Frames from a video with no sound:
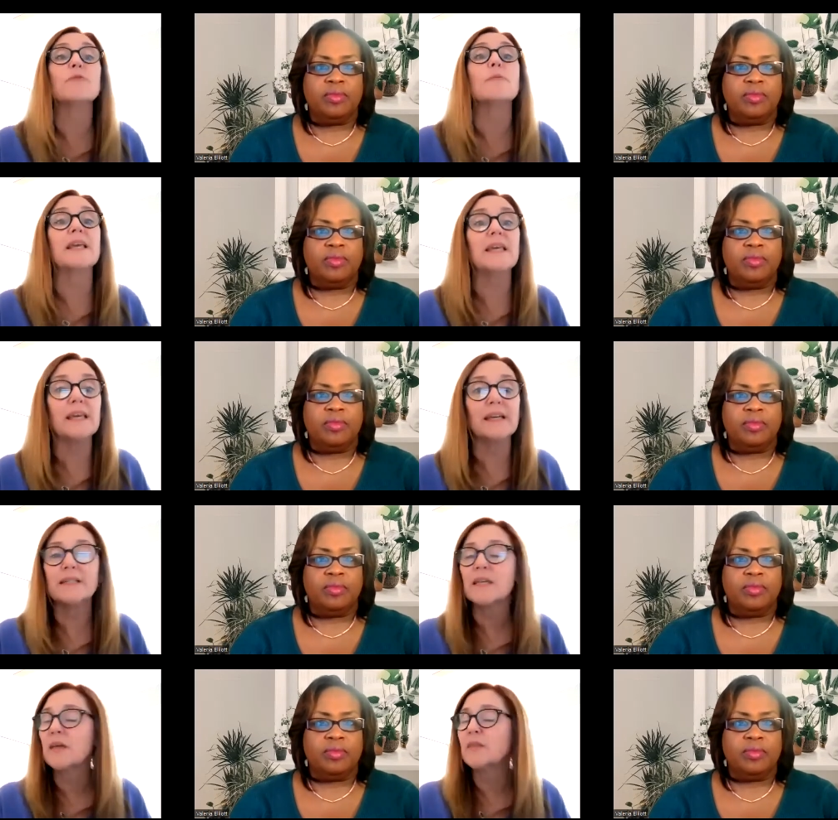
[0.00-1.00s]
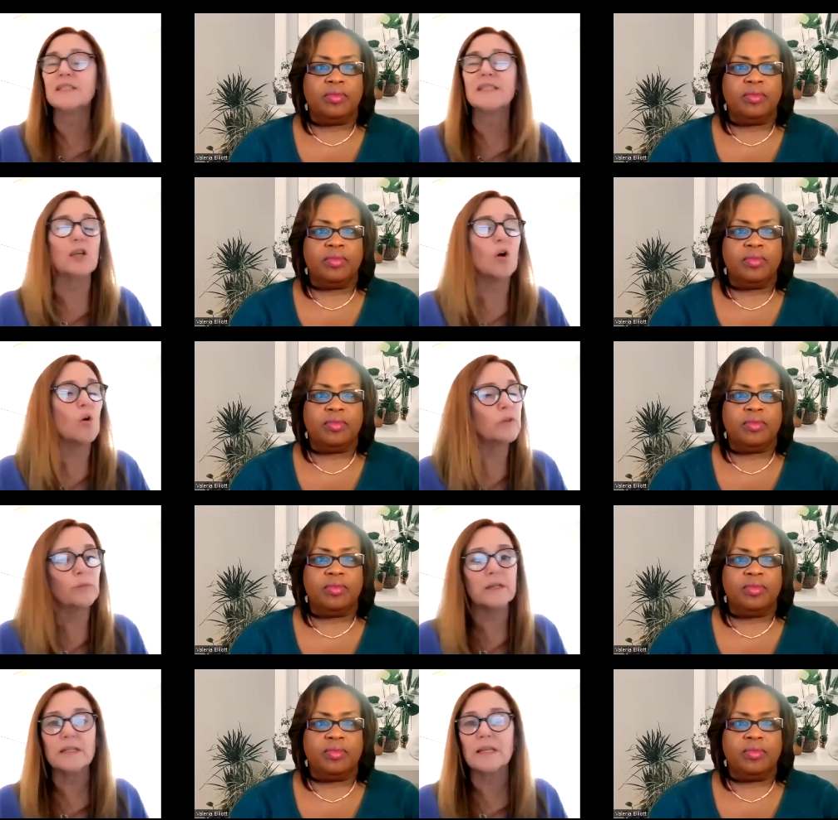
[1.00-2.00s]
Speaker 1: them for my kids, that's the only
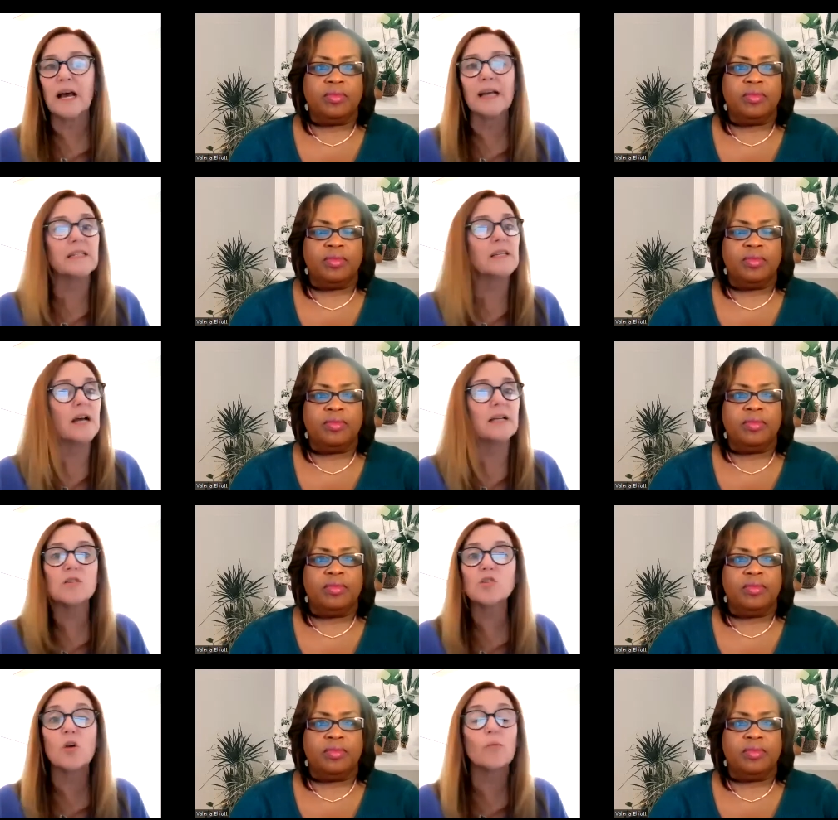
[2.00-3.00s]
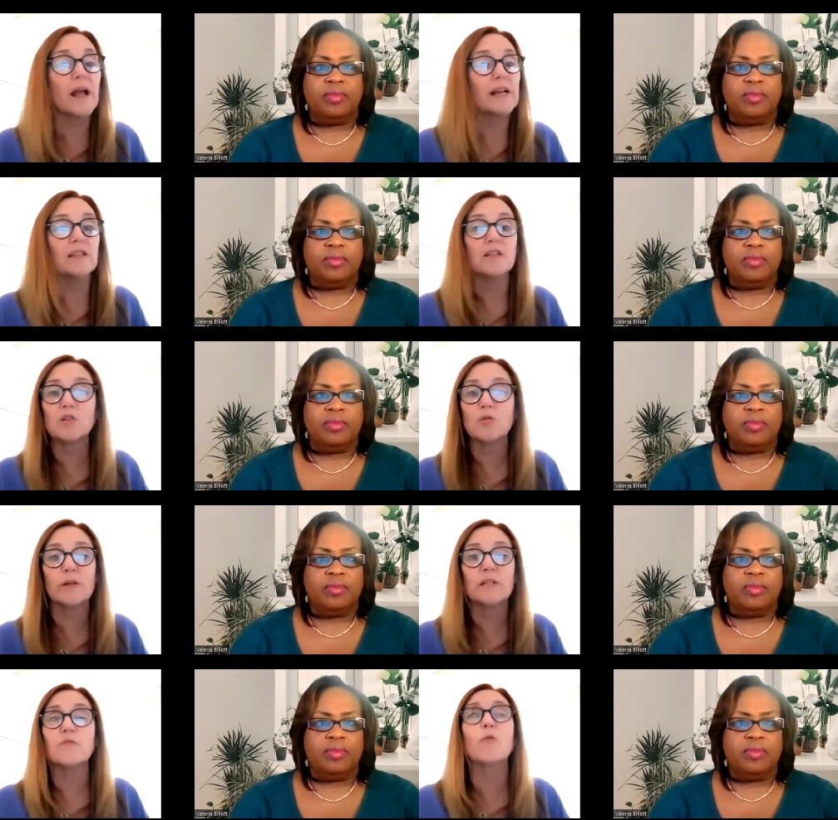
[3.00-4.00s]
reason I did not start writing these
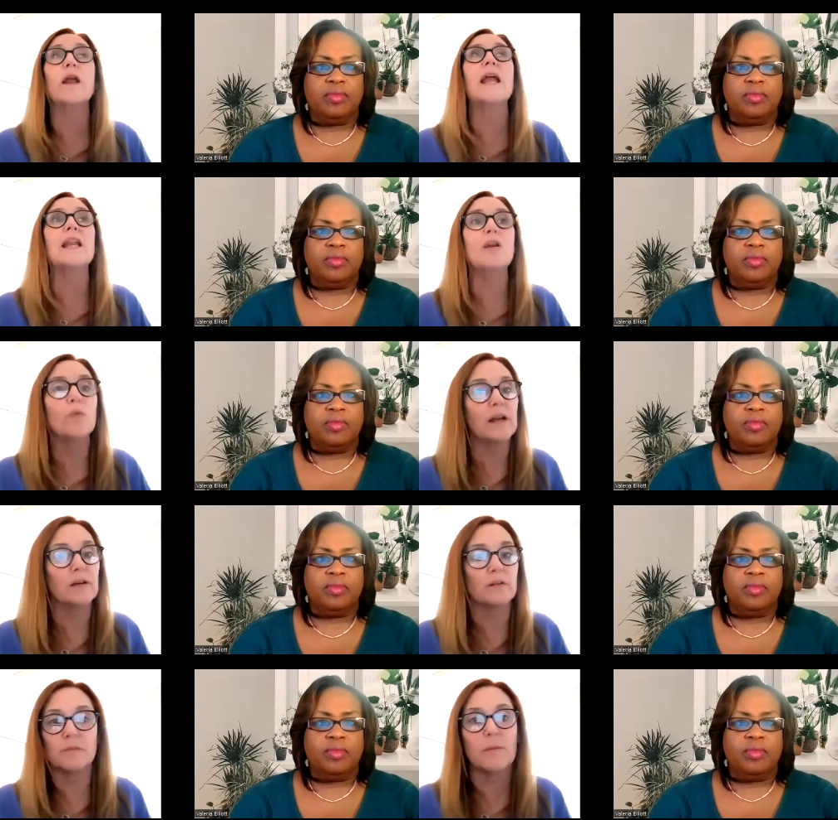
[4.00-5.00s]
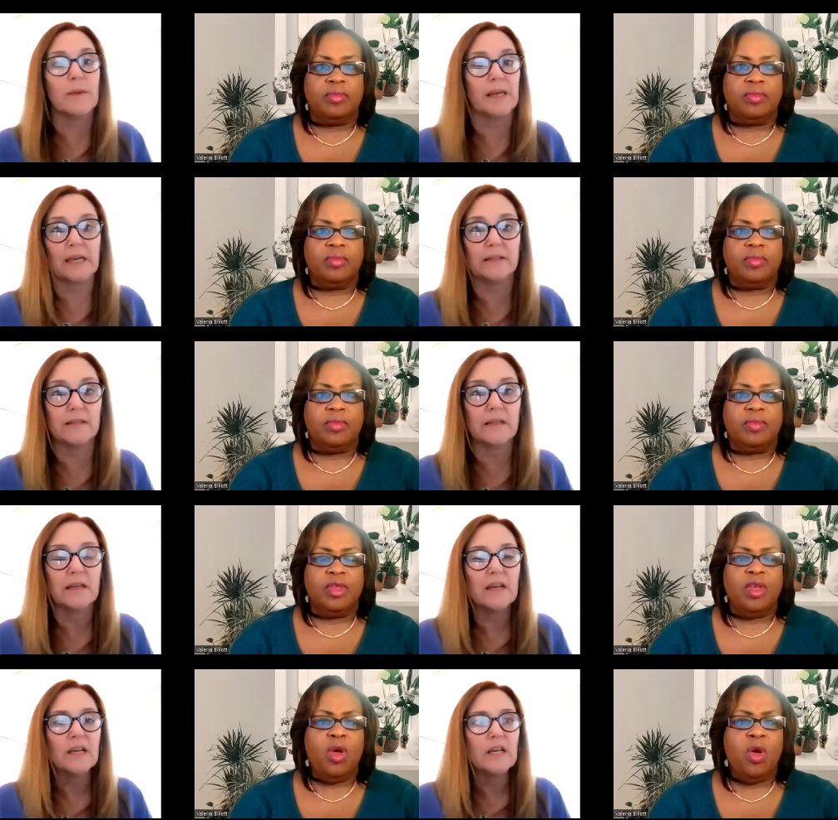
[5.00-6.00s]
stories for anyone else but my kids.
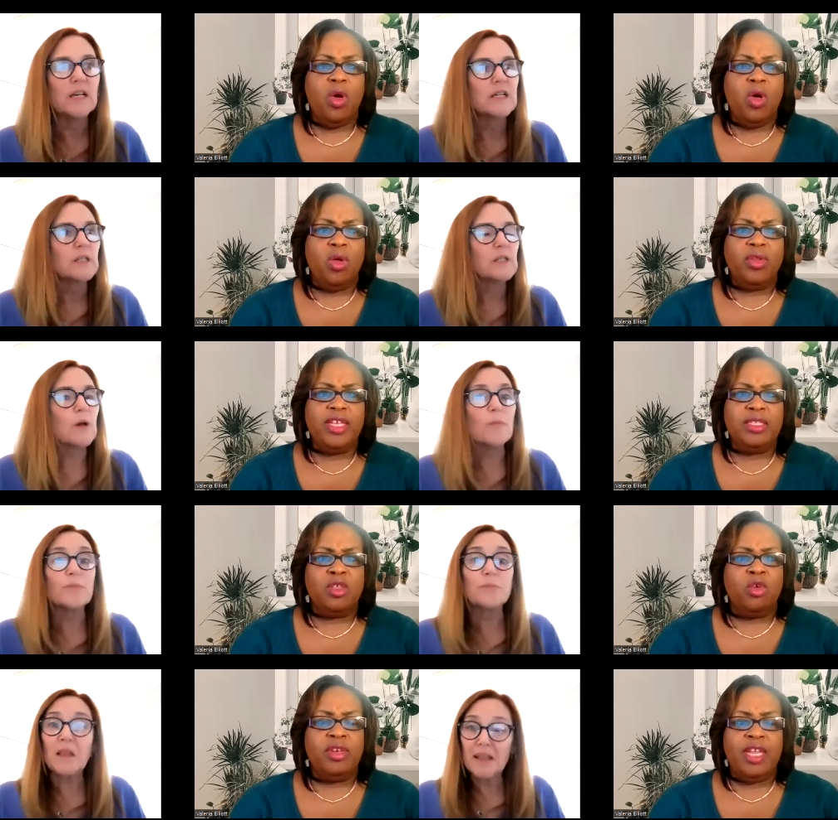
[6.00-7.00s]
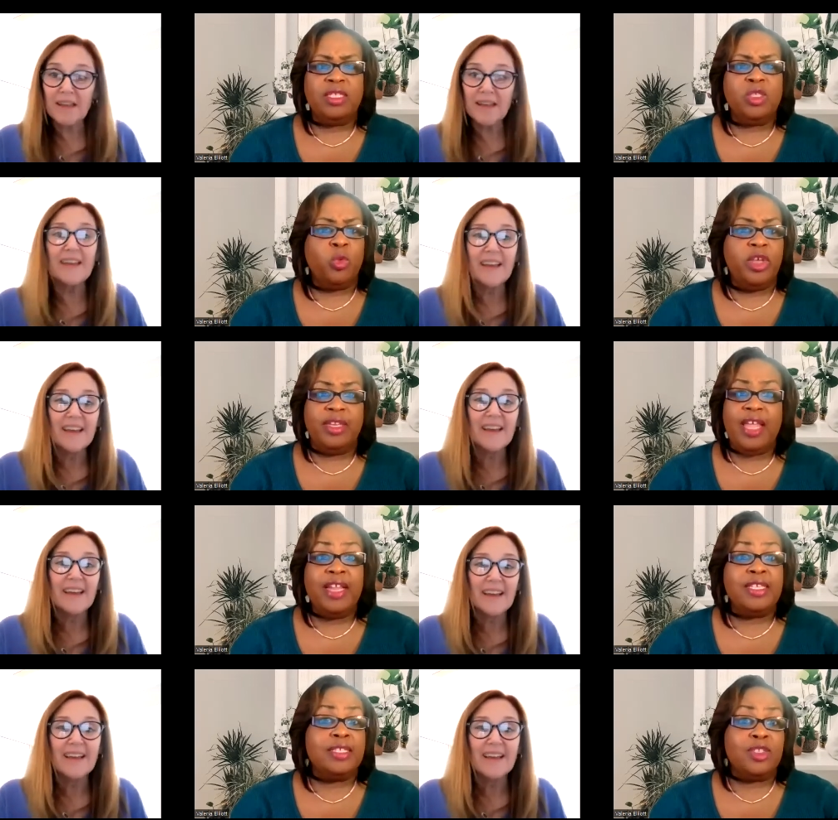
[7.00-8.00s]
Speaker 2: Oh, that's so, so that's sweet. That
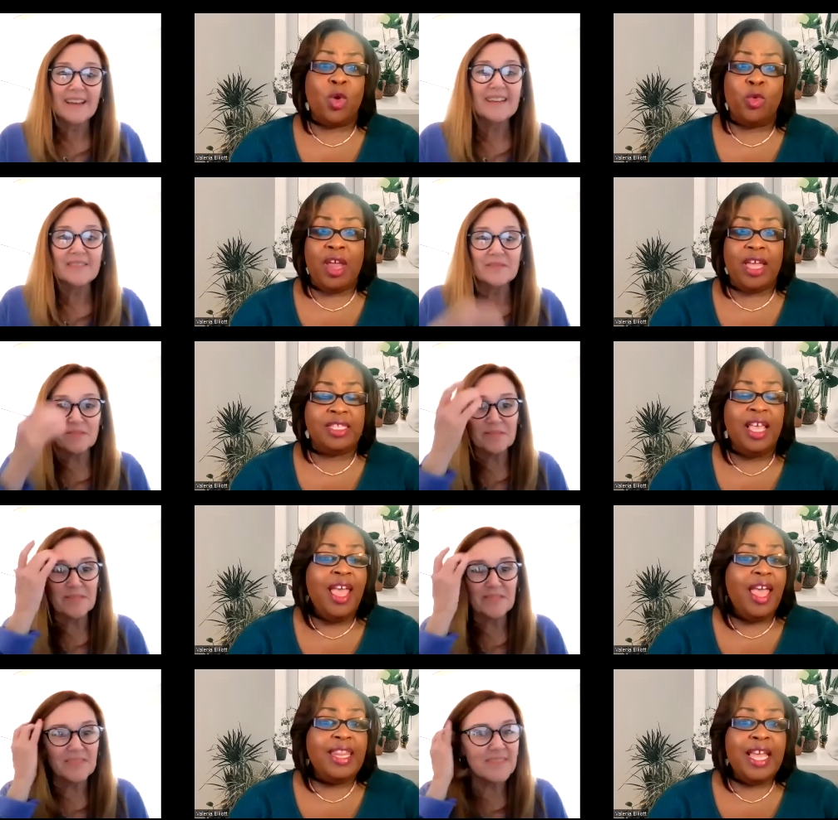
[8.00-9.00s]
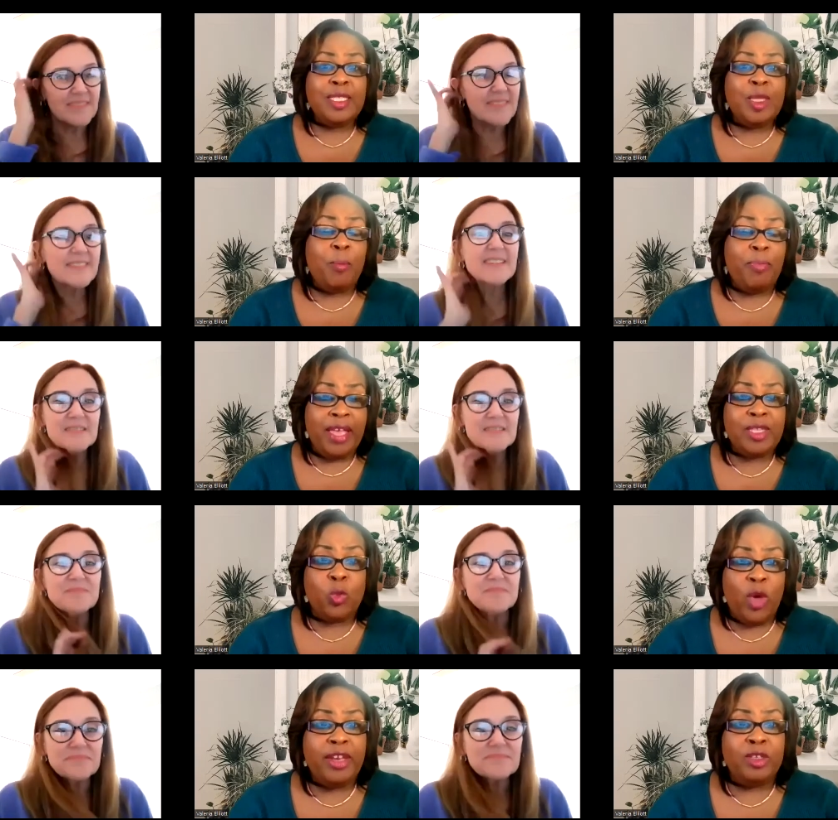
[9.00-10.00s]
is so nice. And that's the best
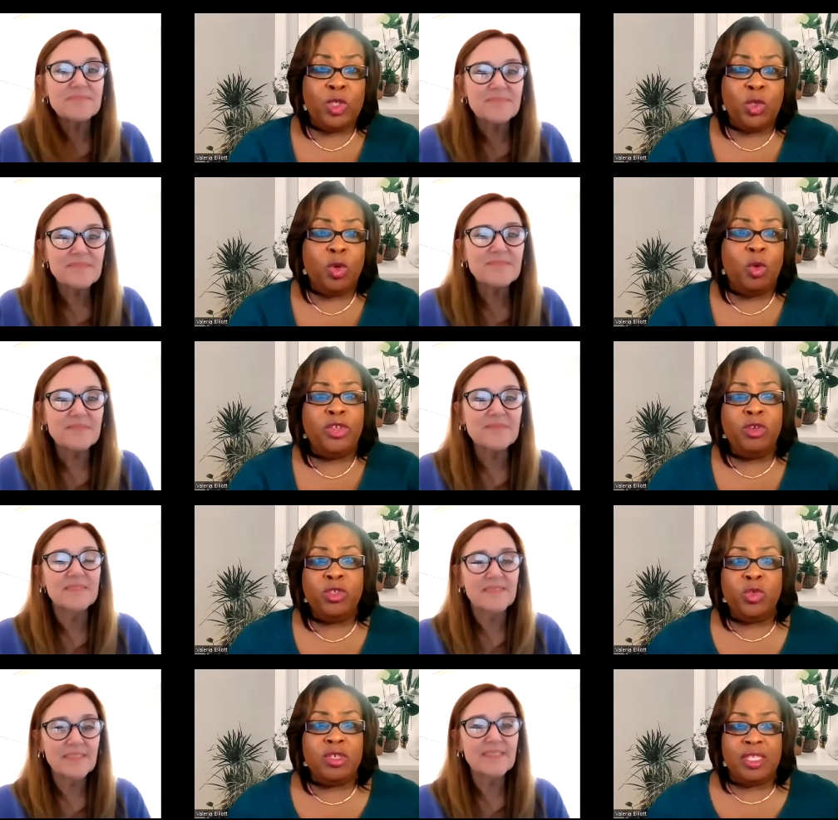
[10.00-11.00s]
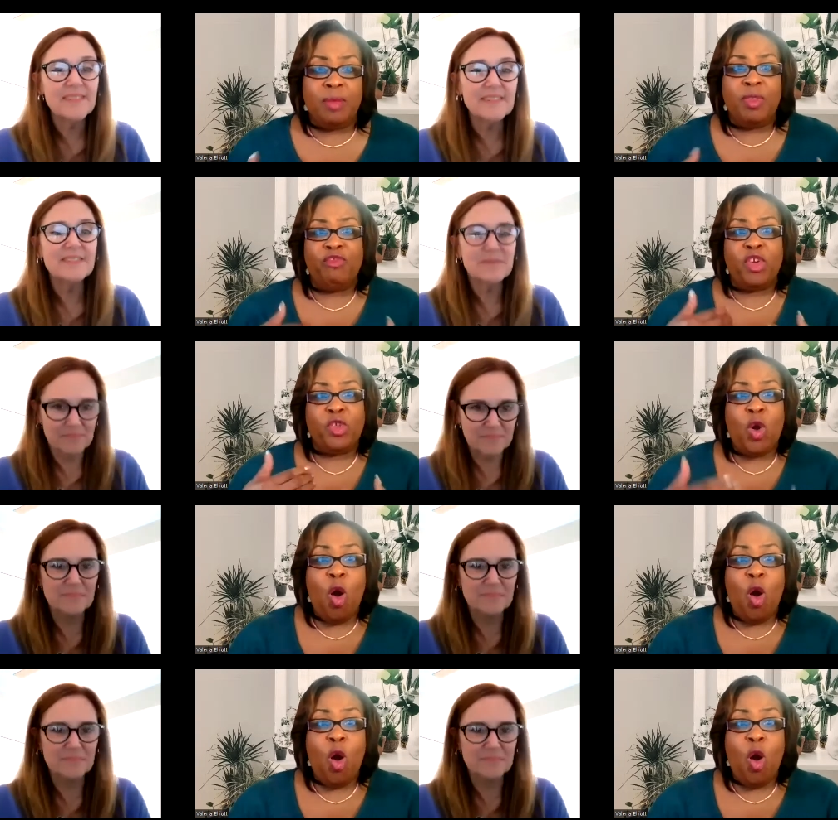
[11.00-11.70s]
way to do it when you're doing something for your